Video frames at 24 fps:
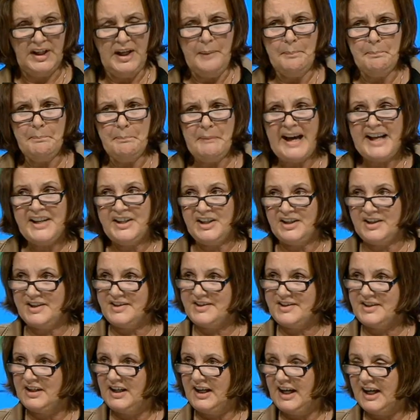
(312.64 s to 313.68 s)

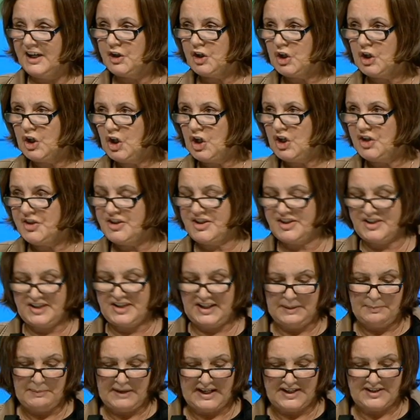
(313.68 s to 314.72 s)
Manners and
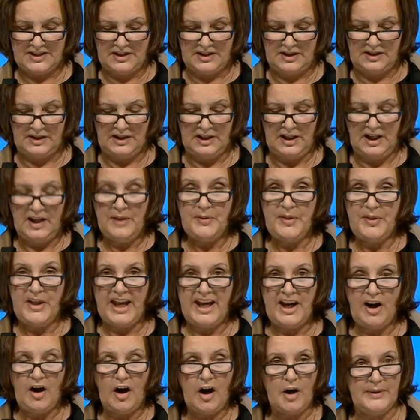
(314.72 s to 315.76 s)
courtesy matter.
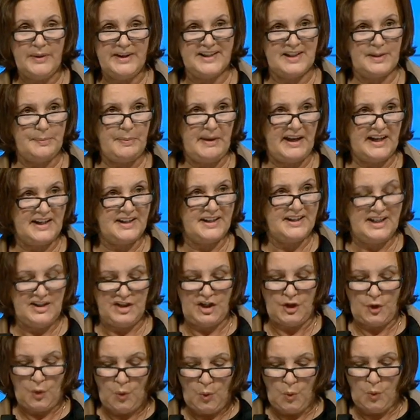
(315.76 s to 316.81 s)
They are expected
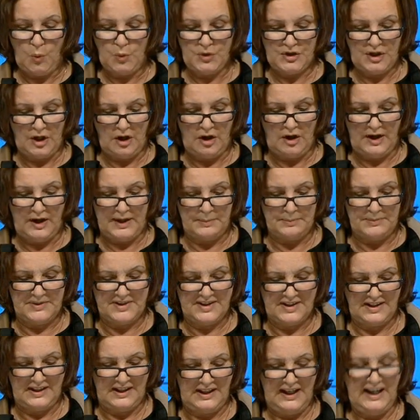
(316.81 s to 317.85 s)
at all
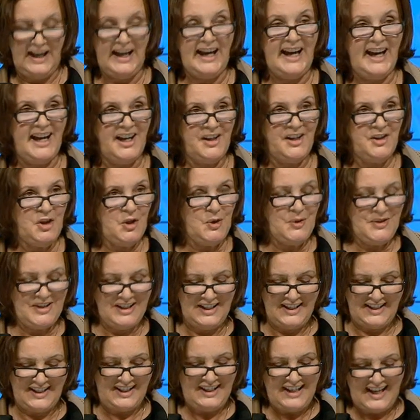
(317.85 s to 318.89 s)
times. Our
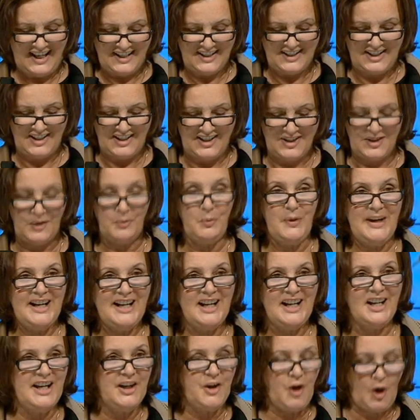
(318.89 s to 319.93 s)
newsletter's
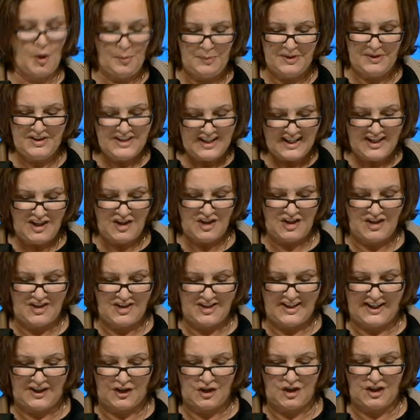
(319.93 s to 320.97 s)
weekly commendation
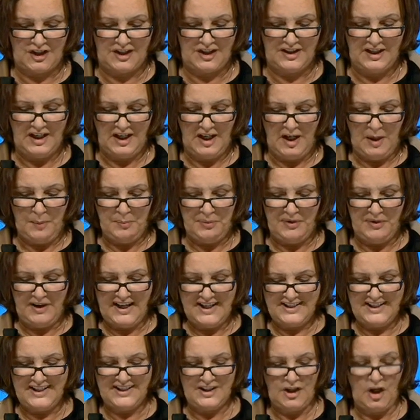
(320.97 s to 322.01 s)
section
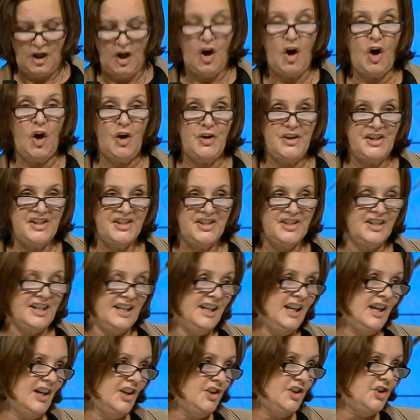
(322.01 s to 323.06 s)
praises
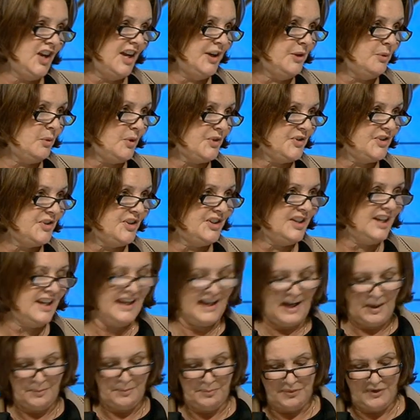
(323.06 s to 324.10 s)
honesty, generosity
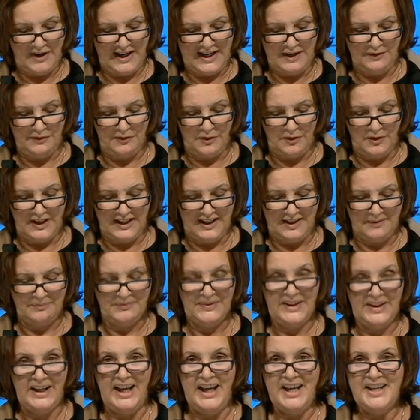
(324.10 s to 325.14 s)
and bravery.
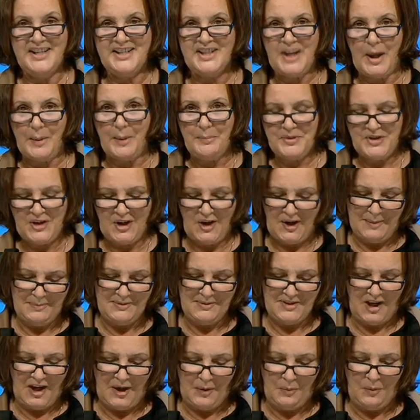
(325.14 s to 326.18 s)

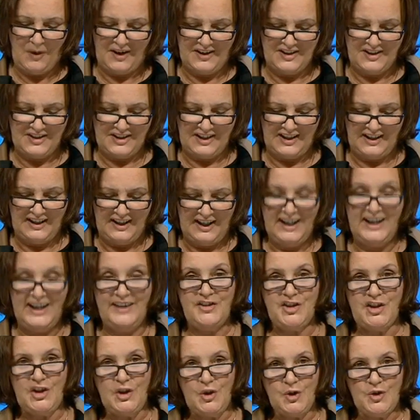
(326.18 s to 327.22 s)
Sometimes I wonder if
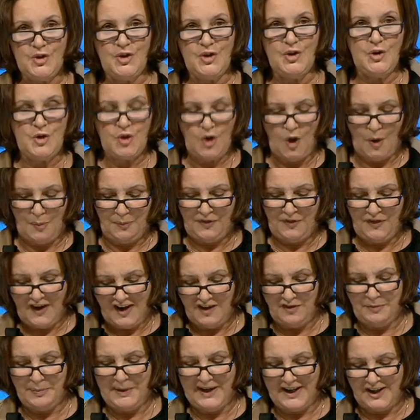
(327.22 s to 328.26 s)
children drop
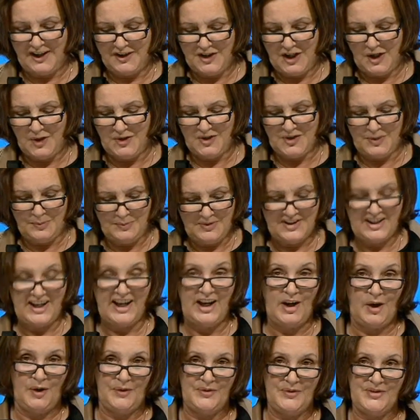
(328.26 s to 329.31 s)
£5 notes
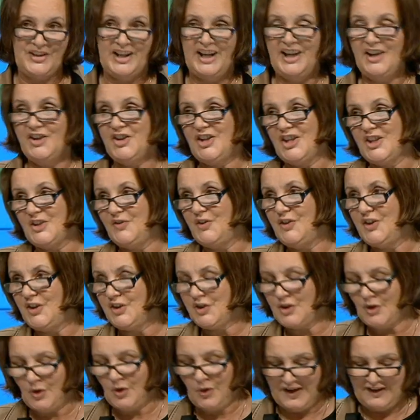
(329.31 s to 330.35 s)
themselves just for the
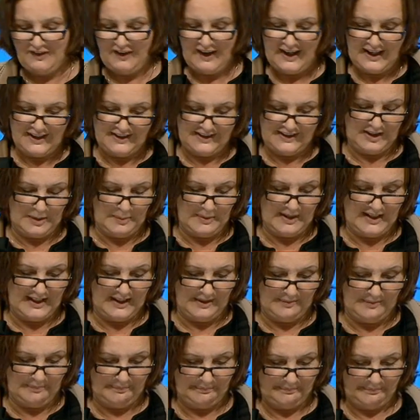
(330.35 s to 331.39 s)
joy of handing them
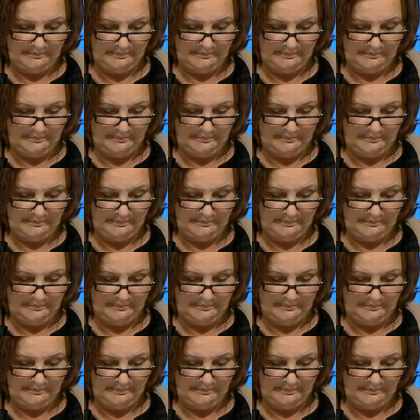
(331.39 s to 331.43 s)
in.